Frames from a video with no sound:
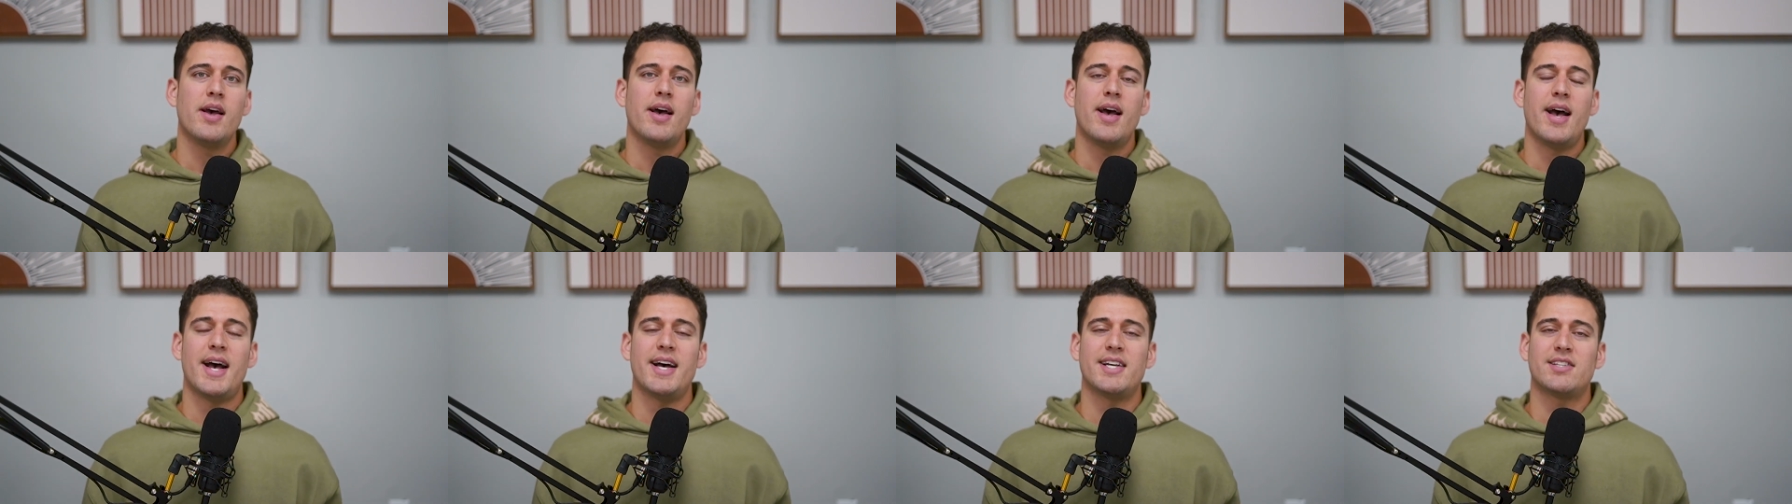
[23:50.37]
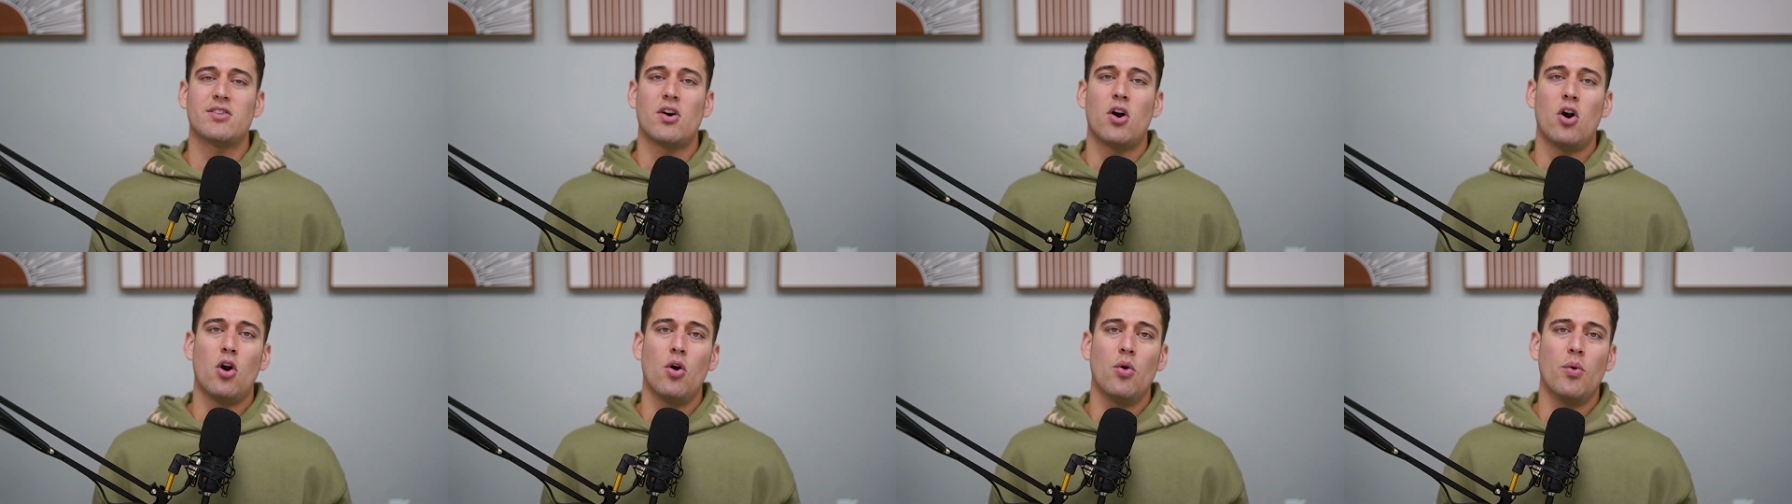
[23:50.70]
As
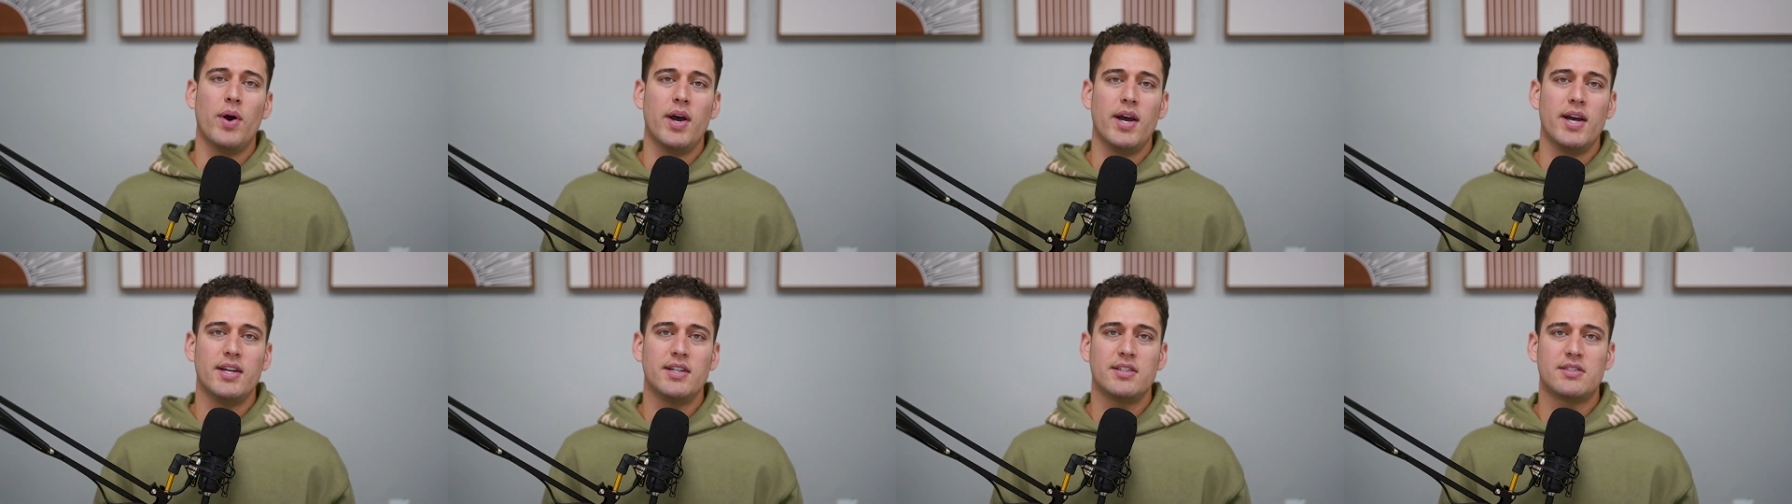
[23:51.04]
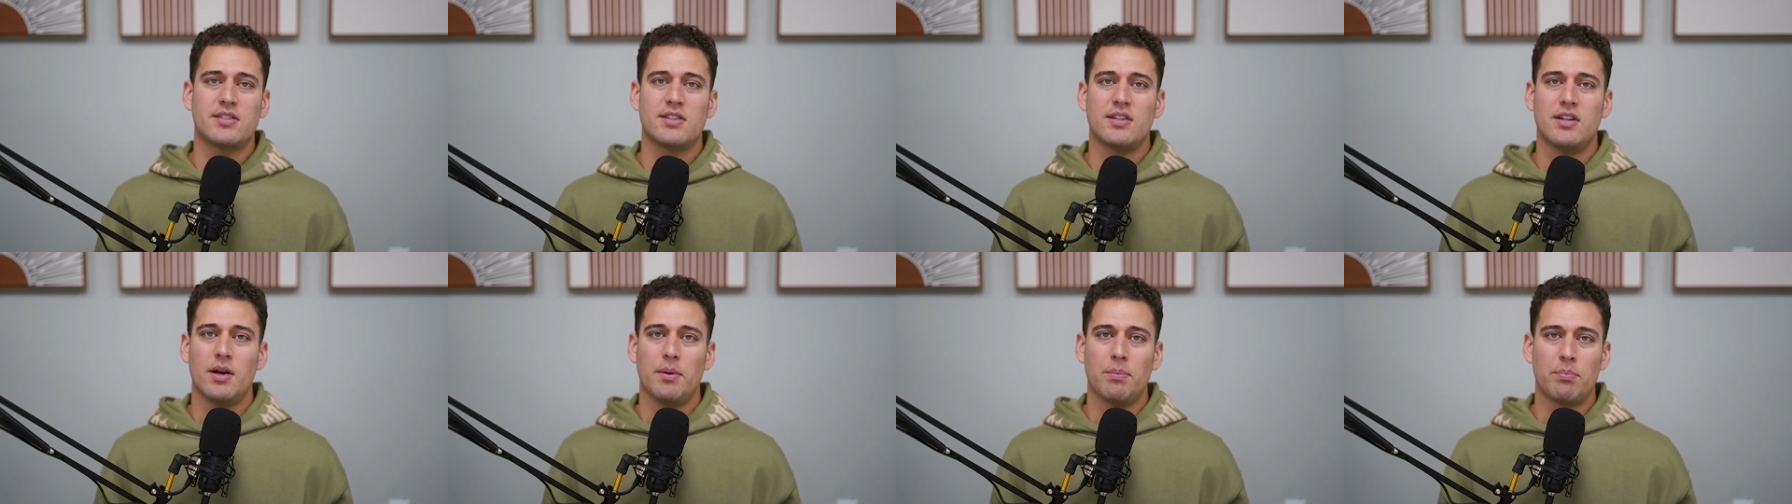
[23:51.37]
always,
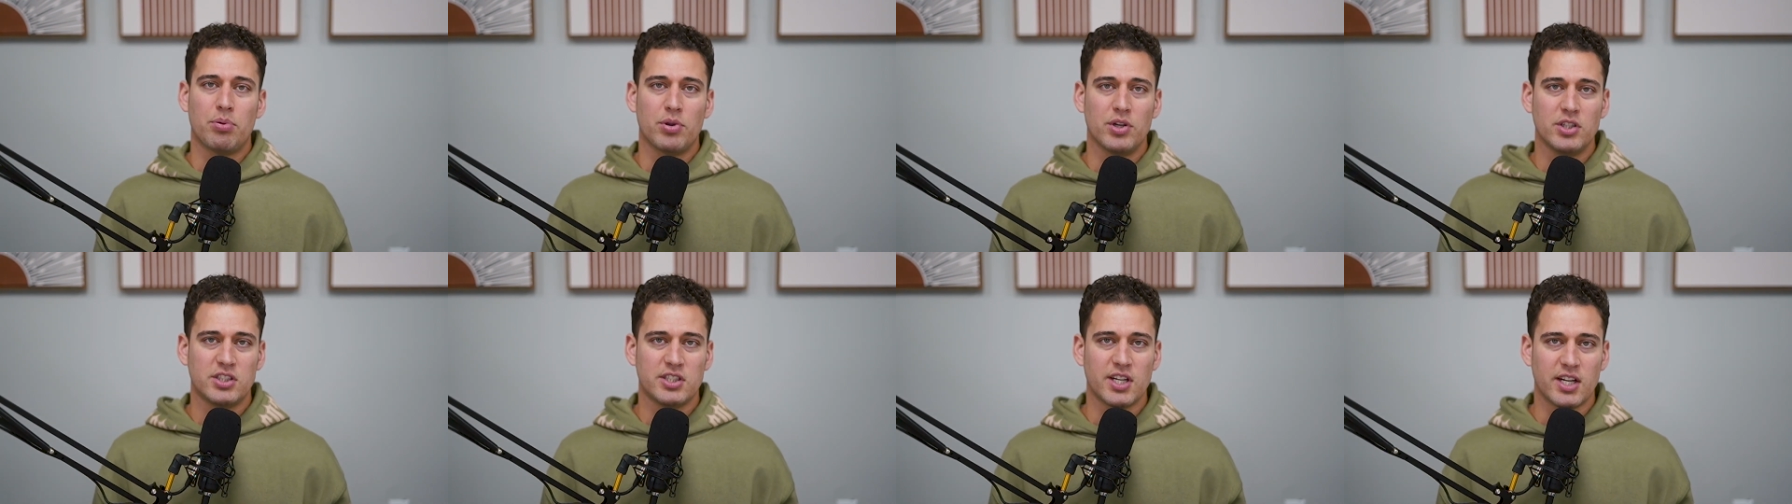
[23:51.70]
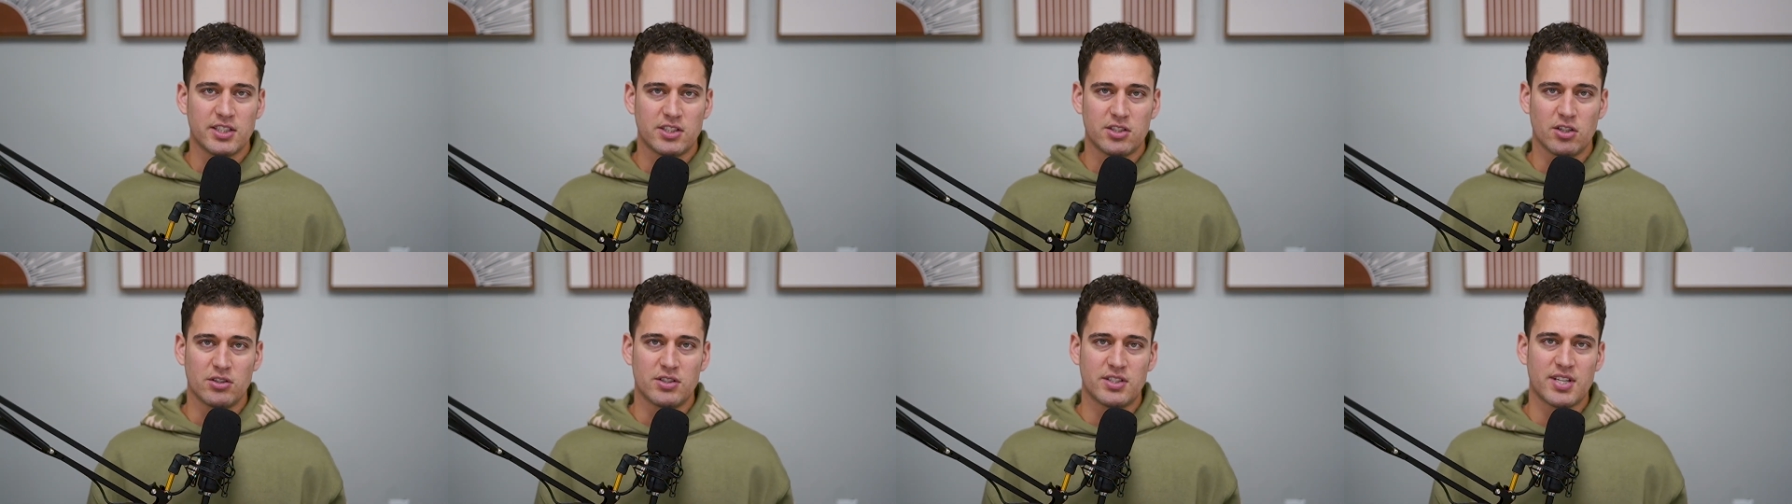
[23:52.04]

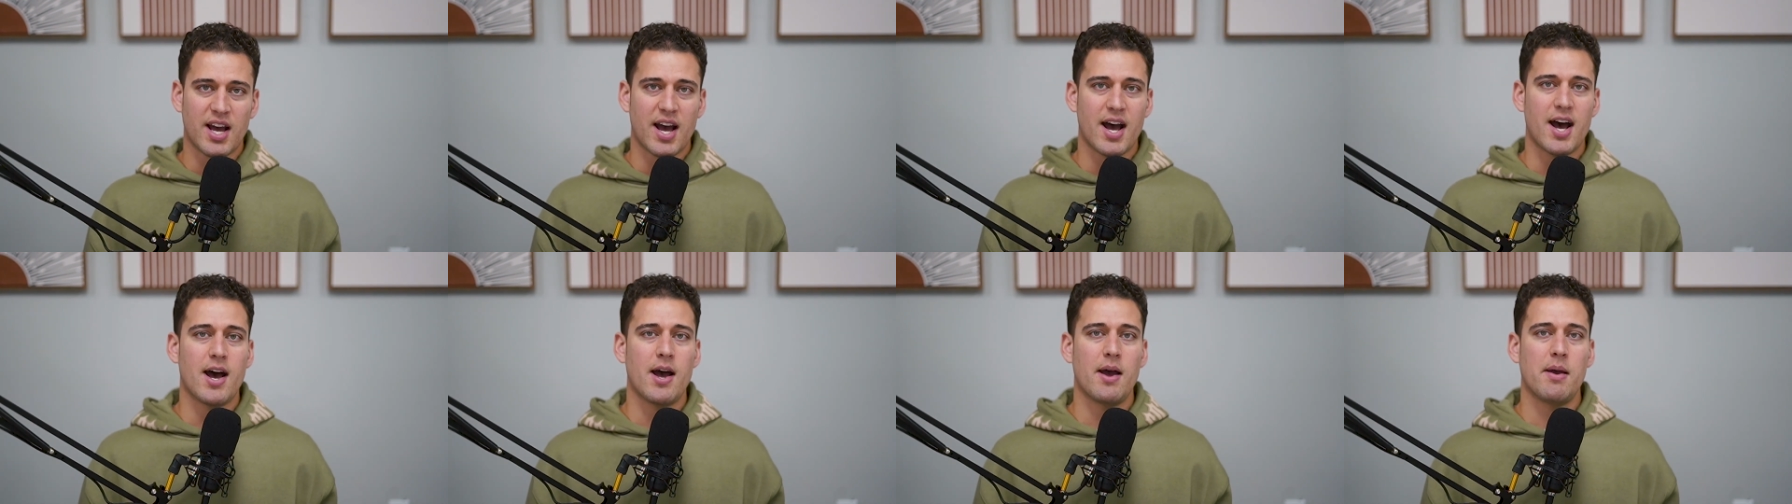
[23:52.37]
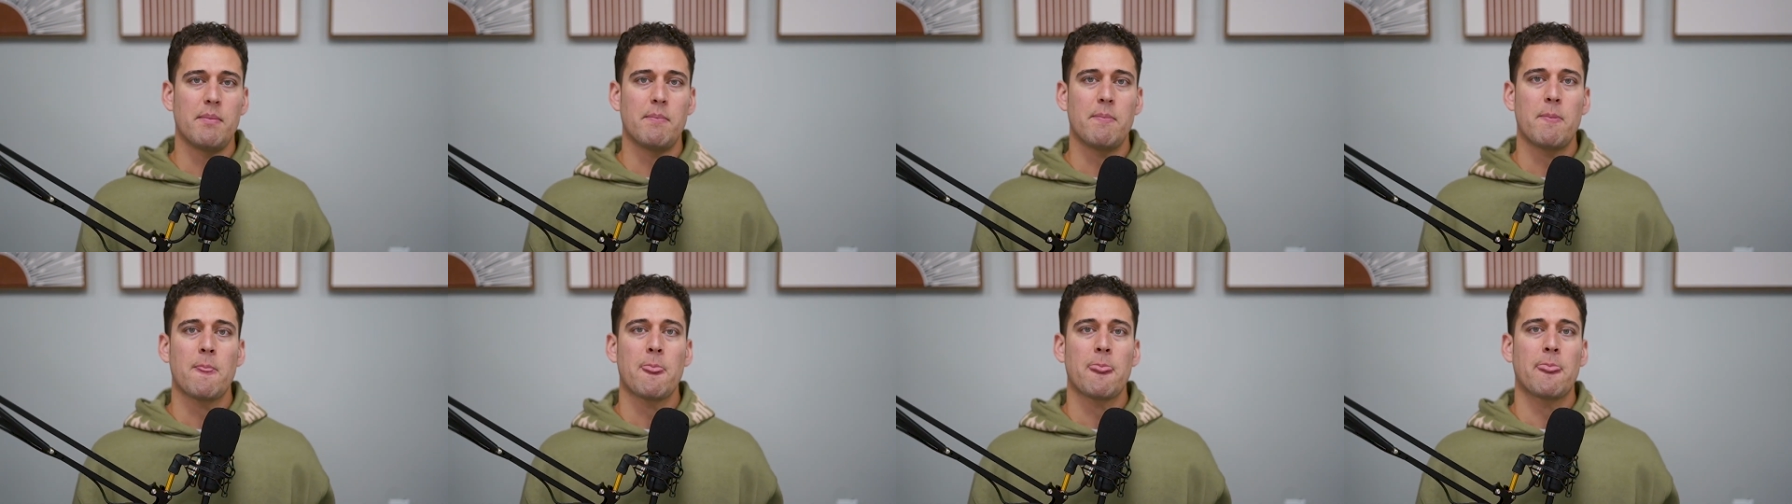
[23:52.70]
appreciate your time